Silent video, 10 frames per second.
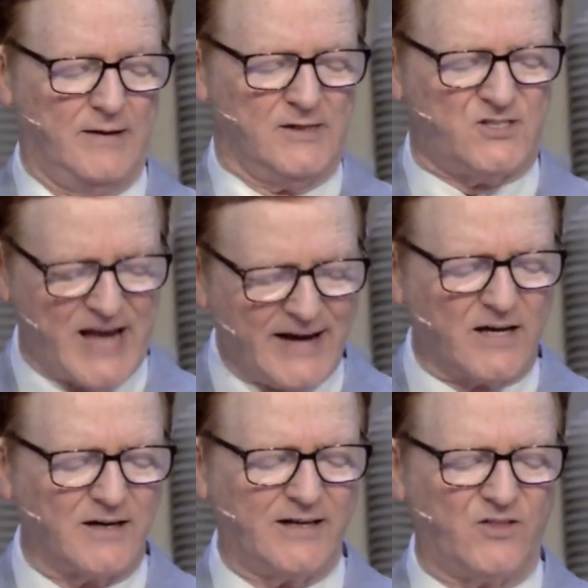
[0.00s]

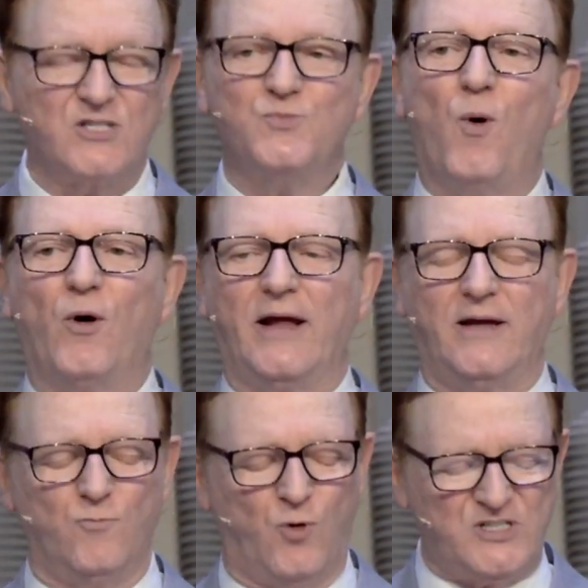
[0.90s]
Secondly, this
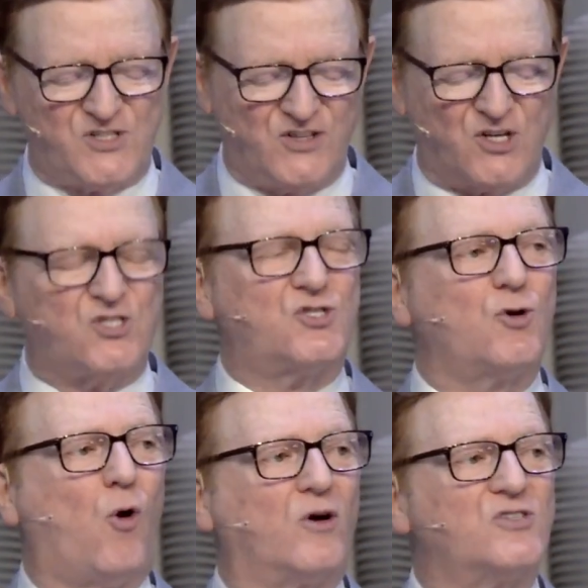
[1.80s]
morning, we see the
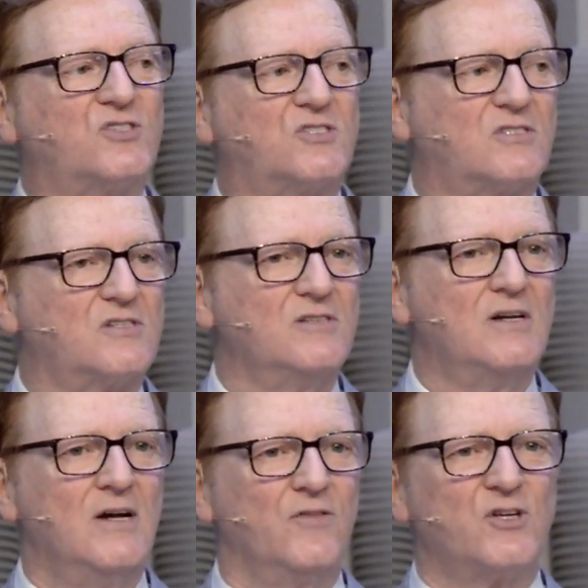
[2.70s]
source
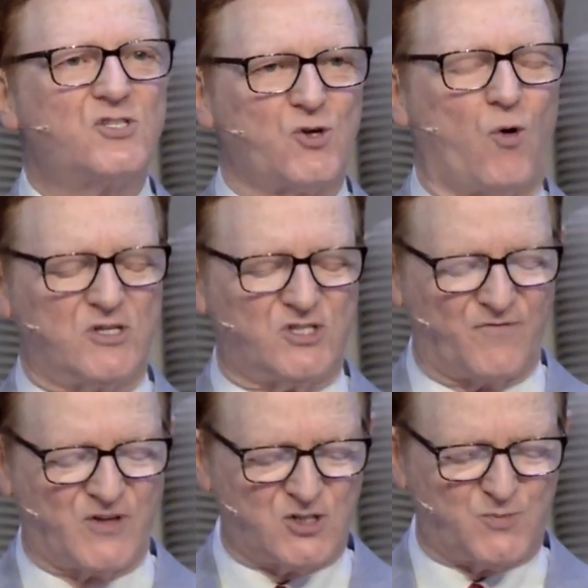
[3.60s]

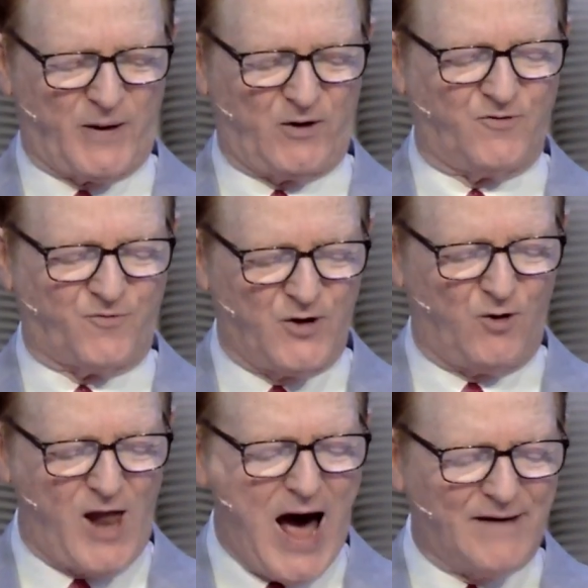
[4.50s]
of the
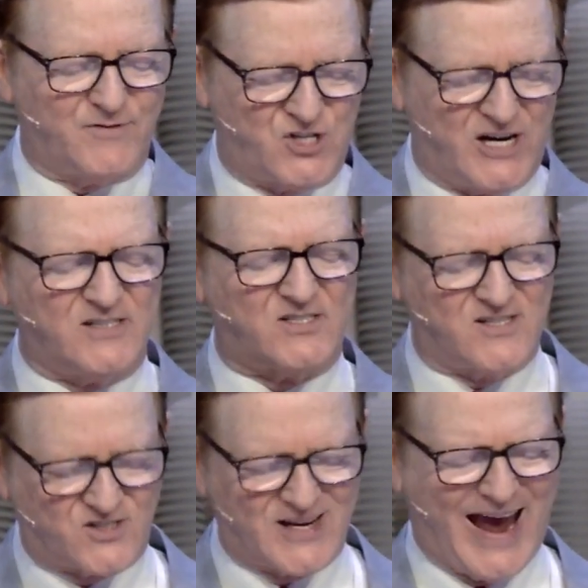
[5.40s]
Spirit-filled life.
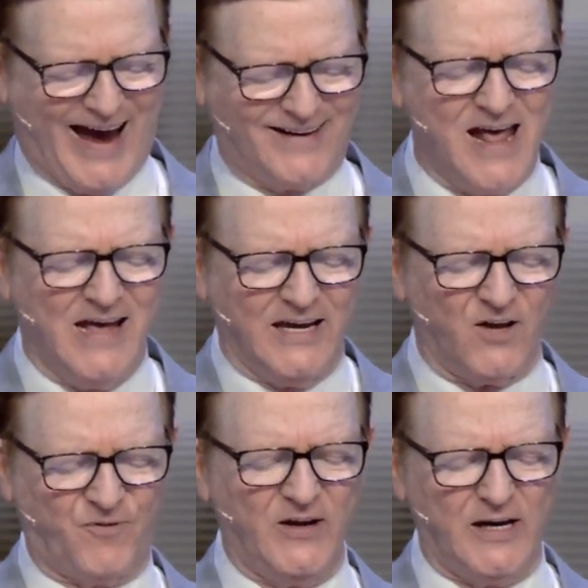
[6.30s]
Jesus said,
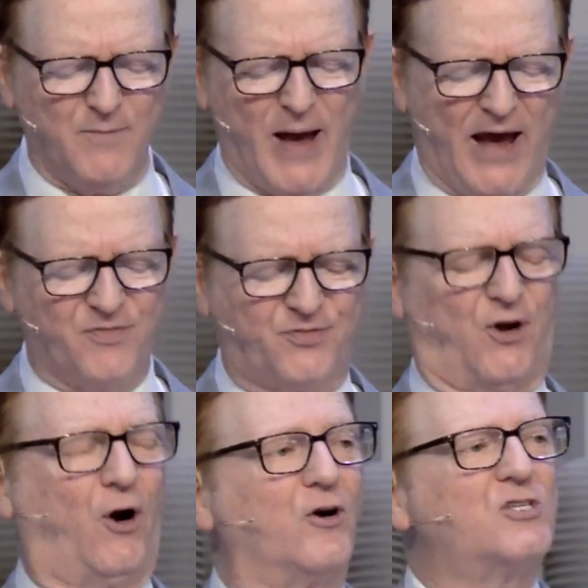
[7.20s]
if any man
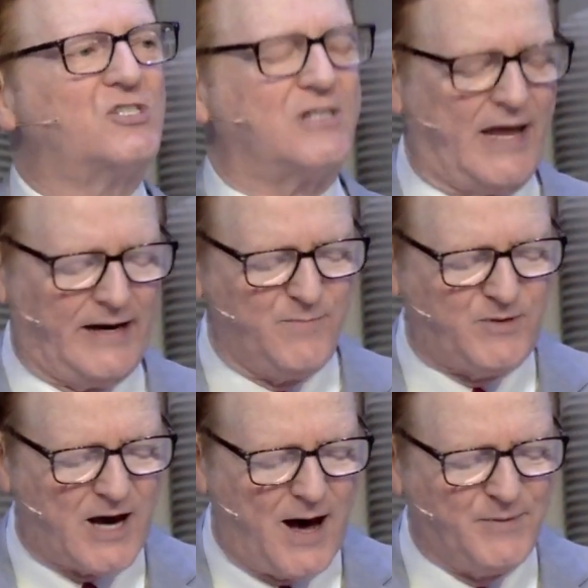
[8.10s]
thirst, let him
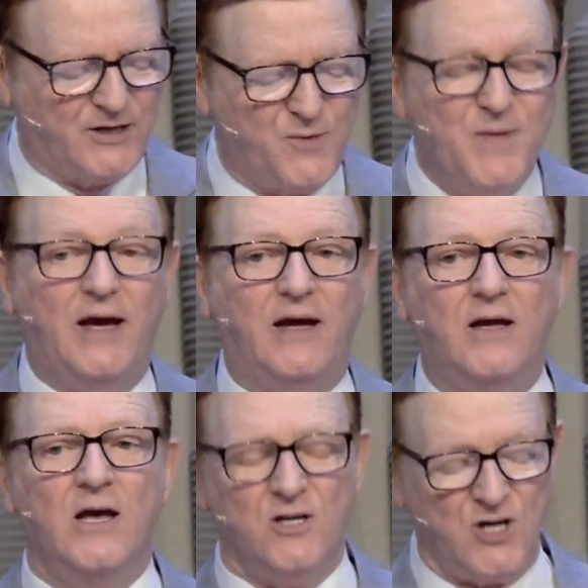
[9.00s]
come unto me.
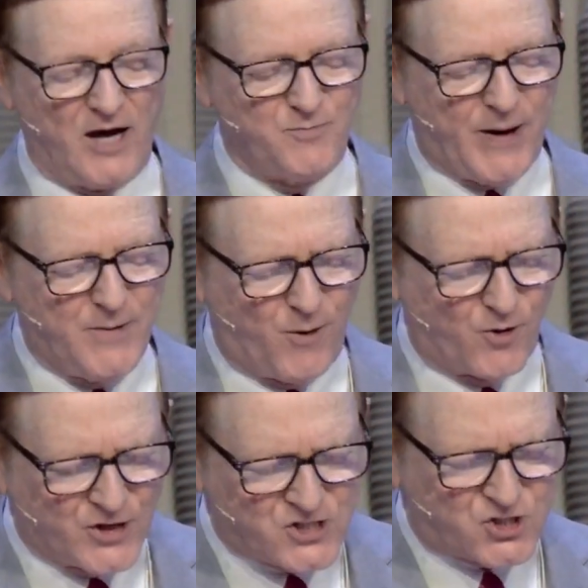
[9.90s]
Young people,
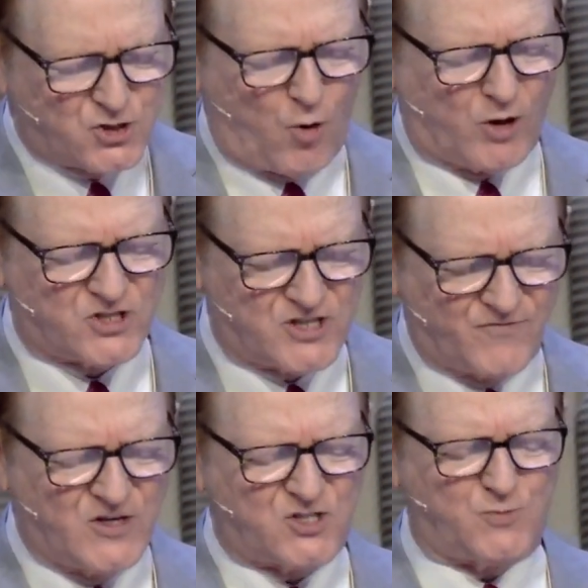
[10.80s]
the source
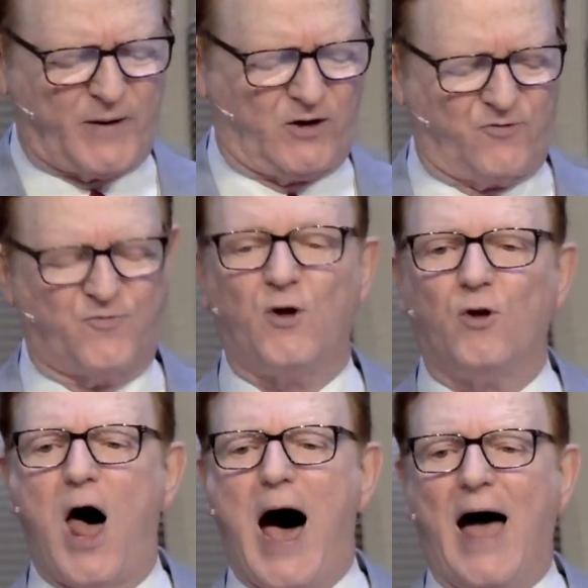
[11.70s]
of the Spirit-filled
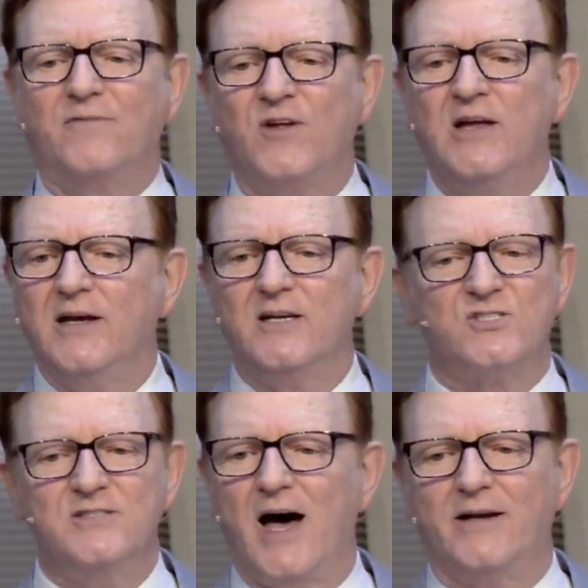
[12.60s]
life
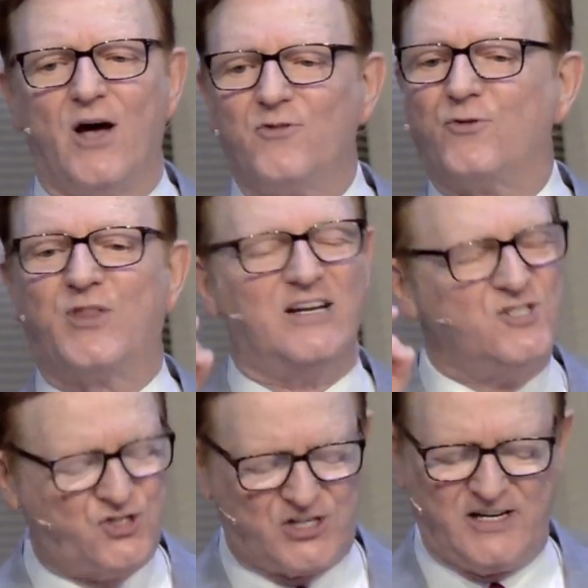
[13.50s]
is none other than
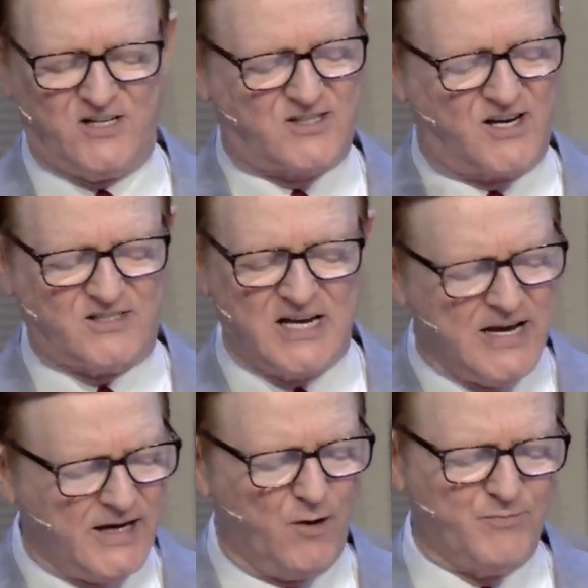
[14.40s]
Jesus
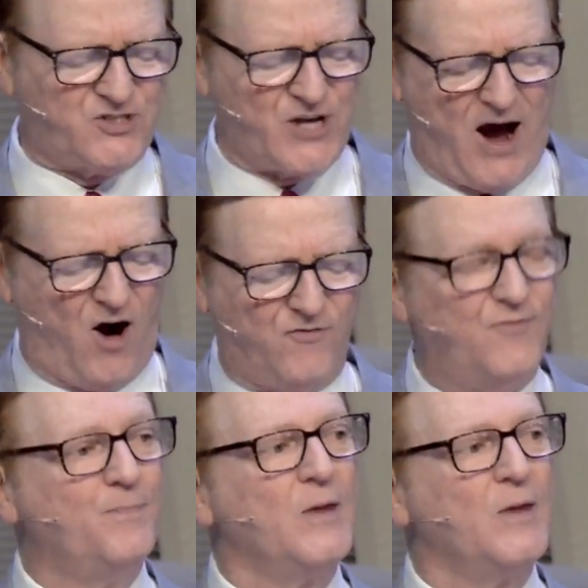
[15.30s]
himself.